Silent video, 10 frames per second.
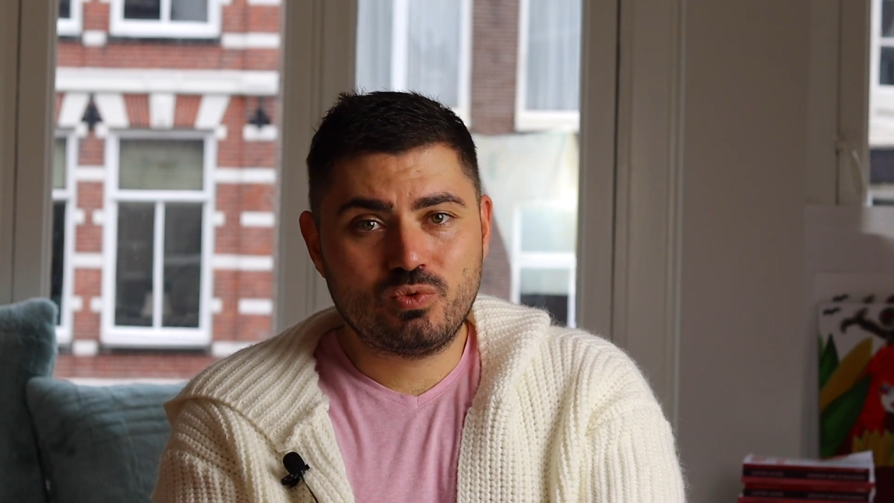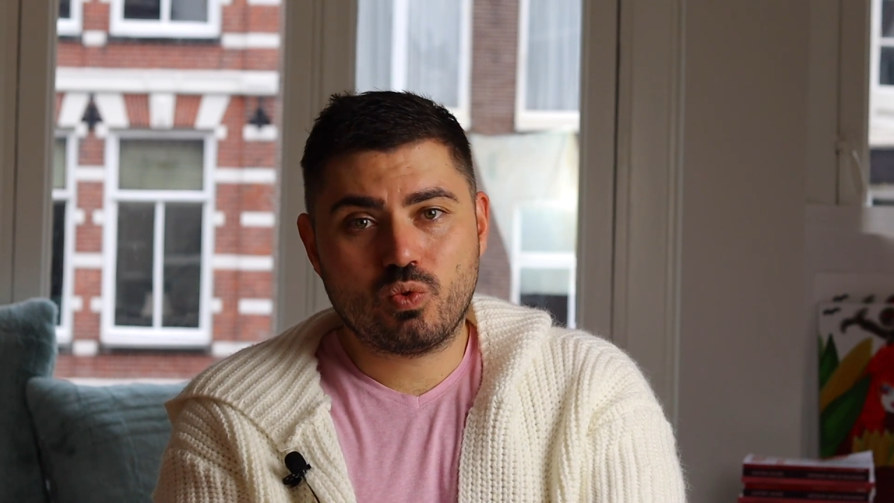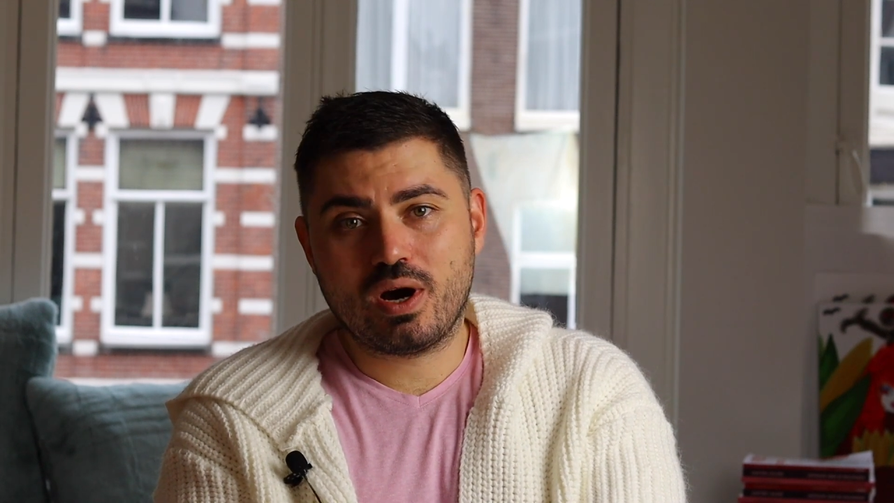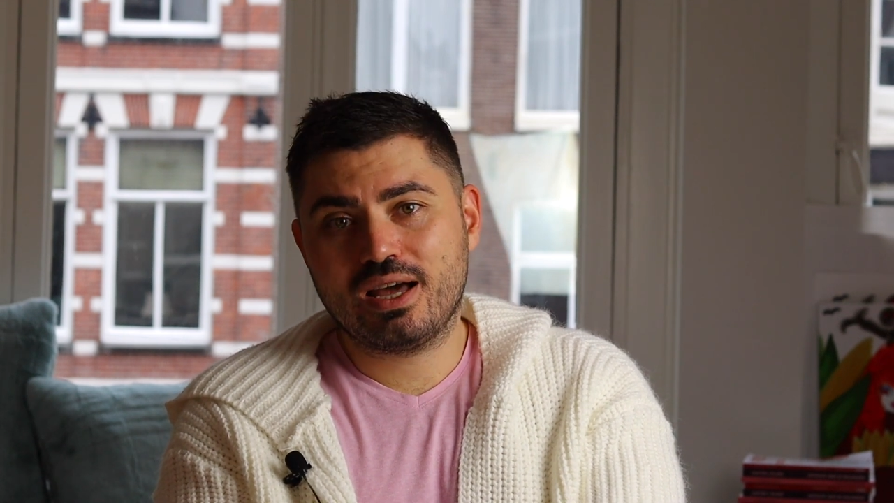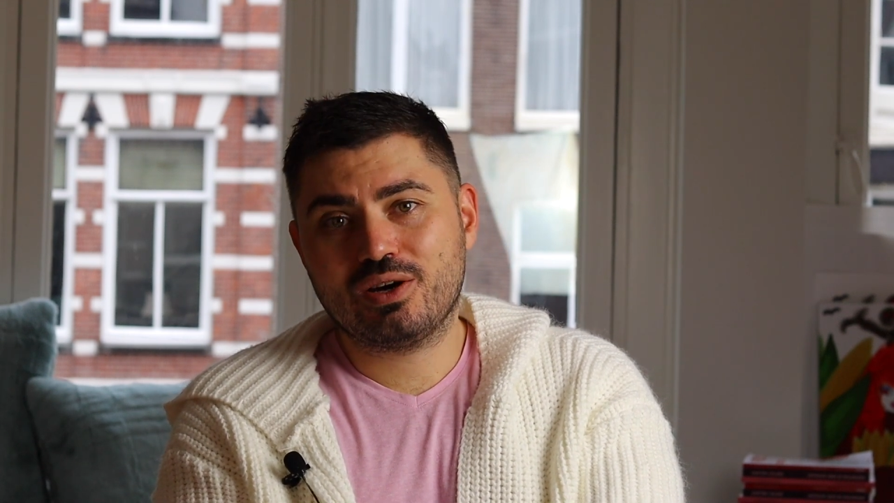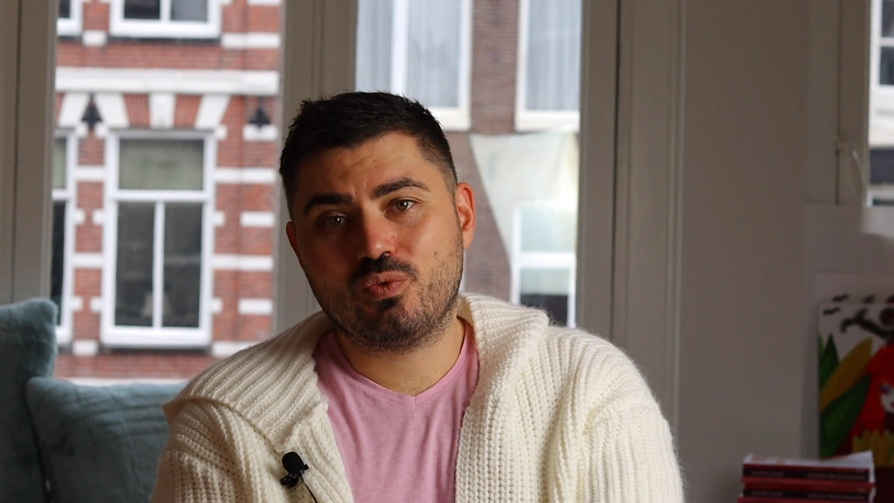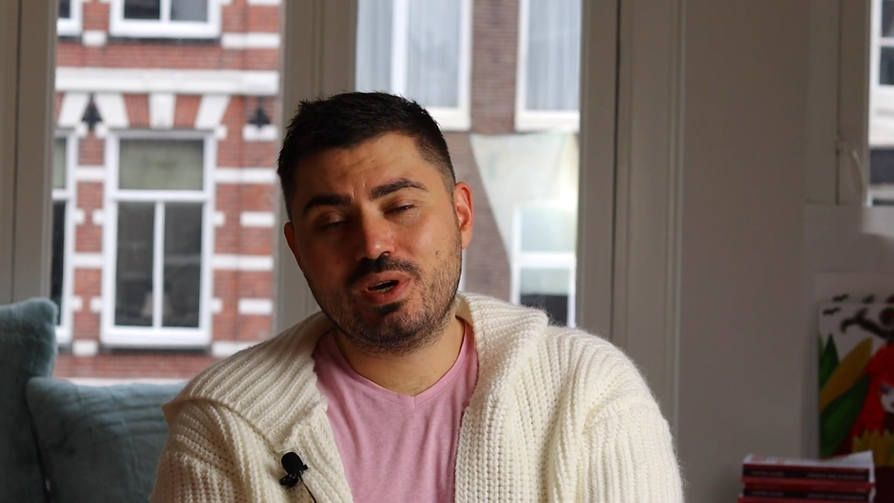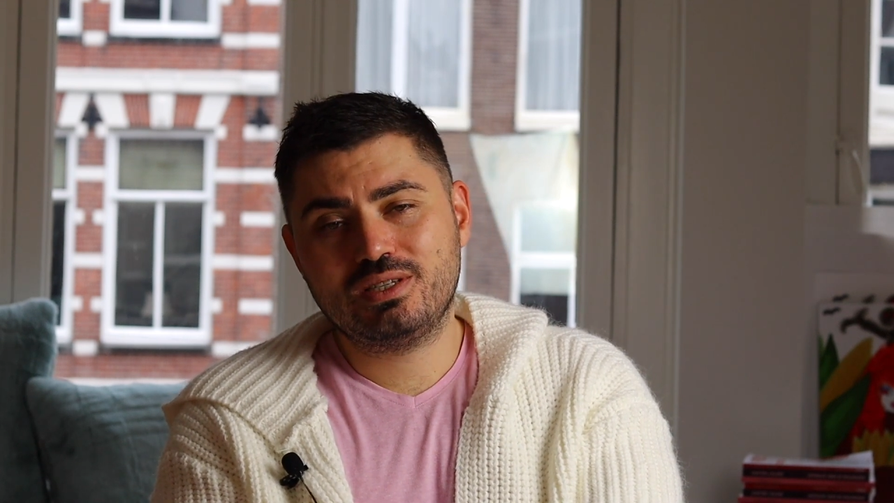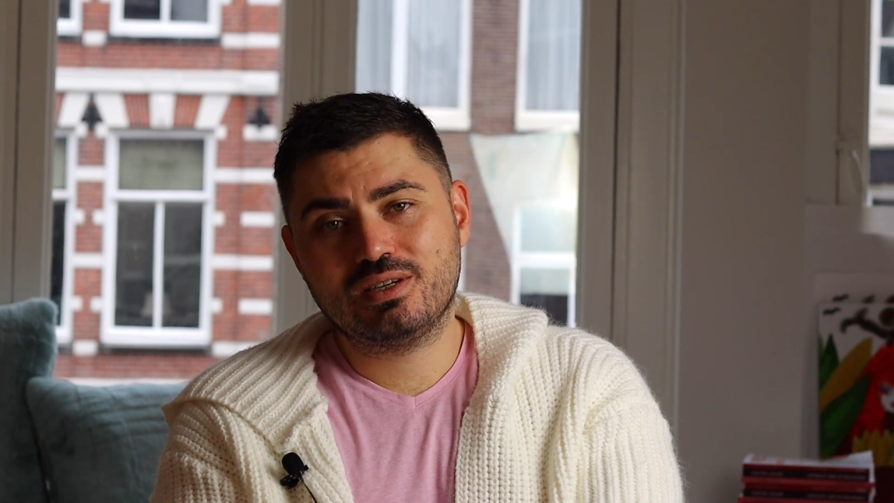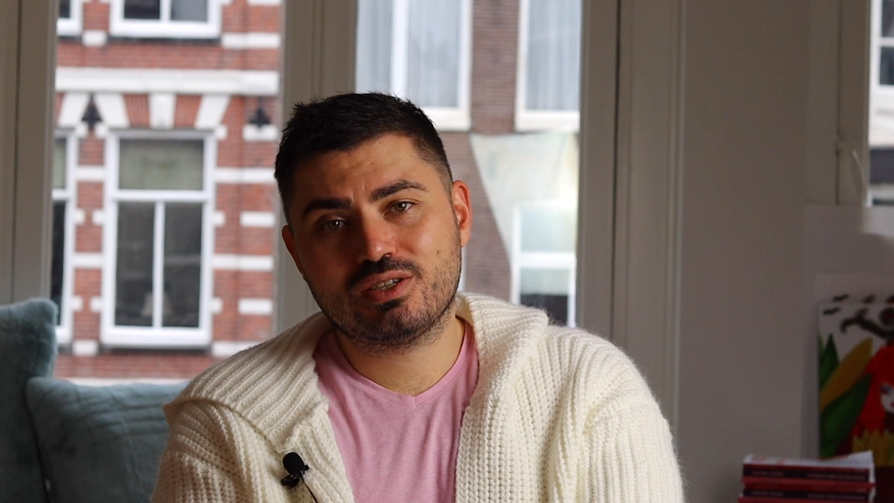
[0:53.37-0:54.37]
while
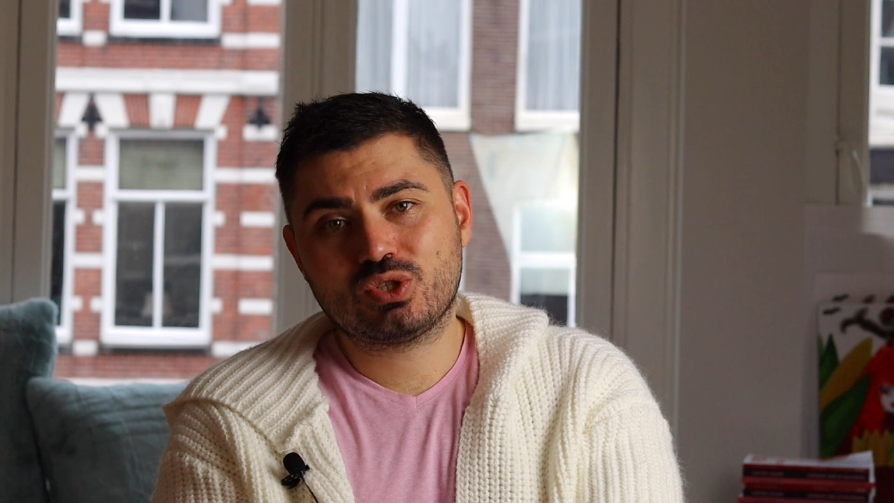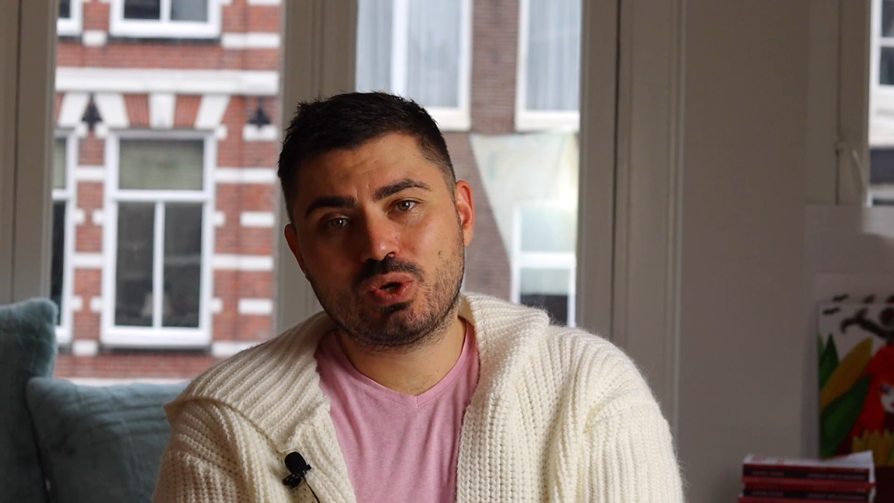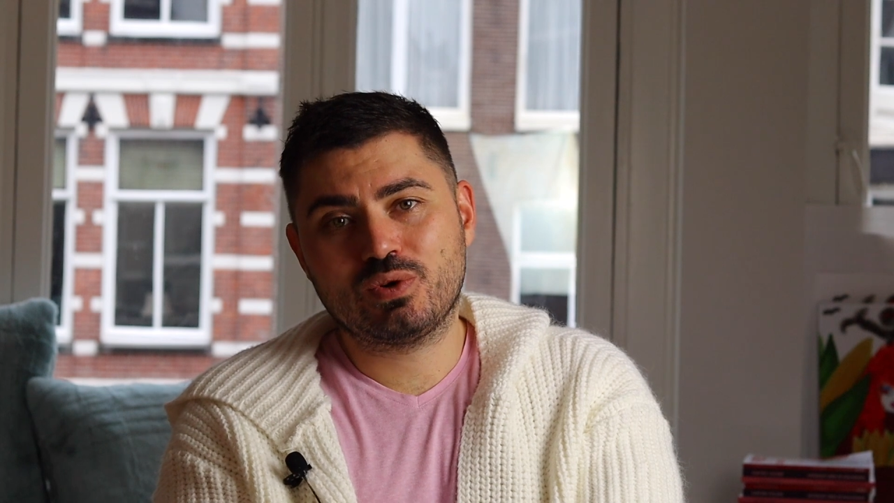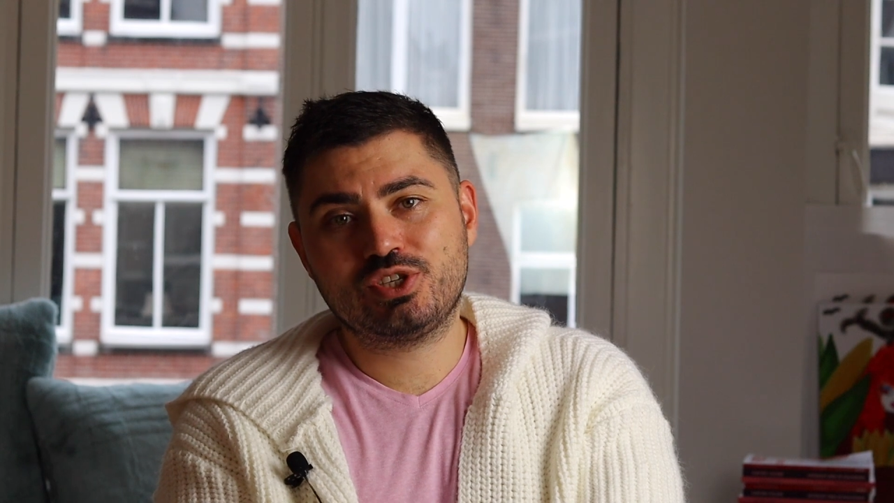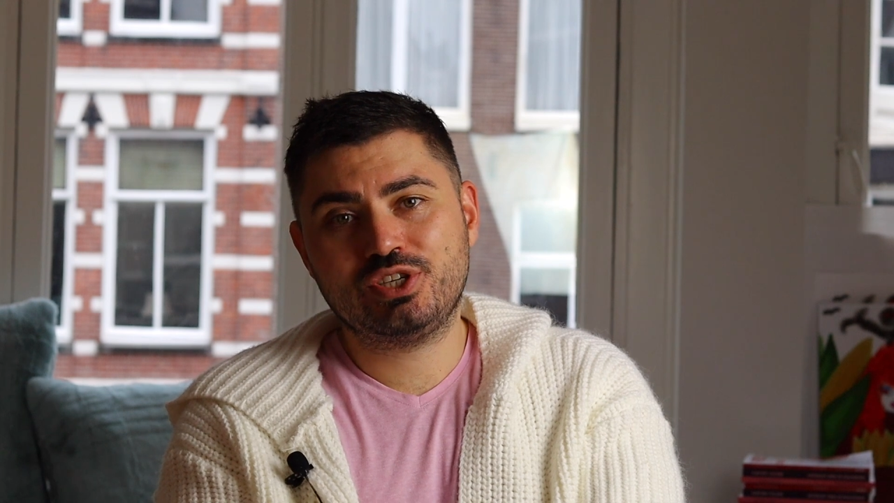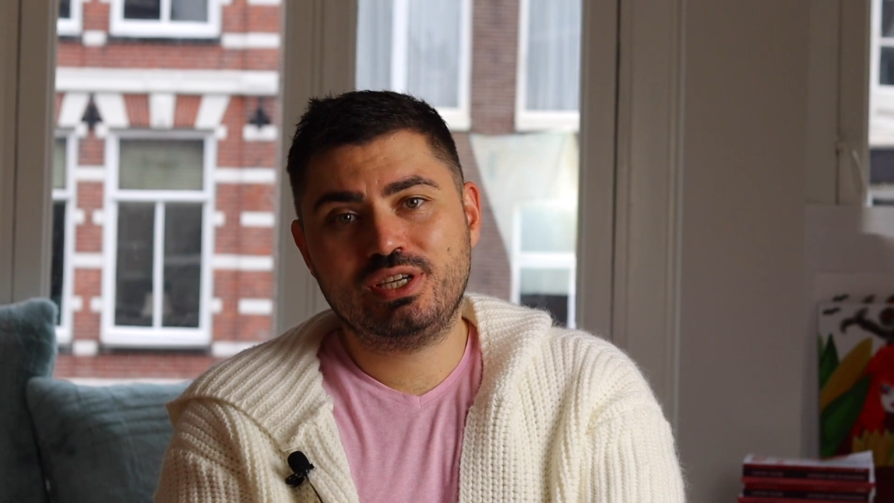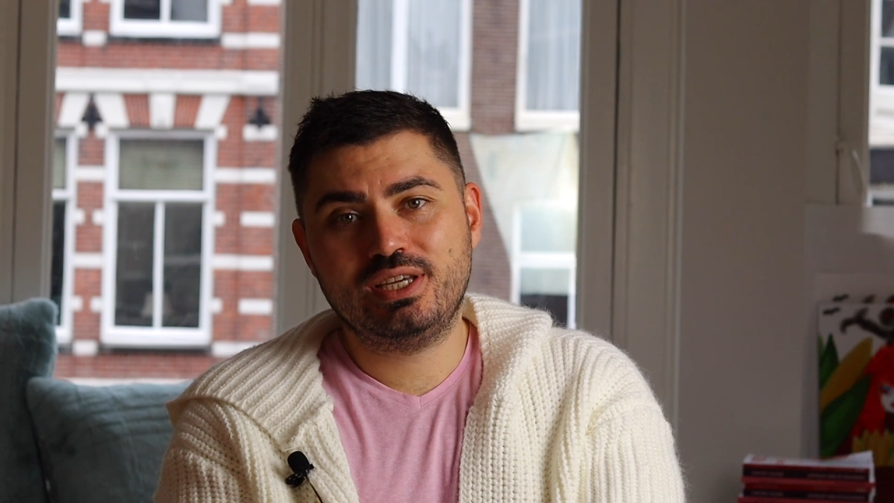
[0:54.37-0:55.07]
Western Astrology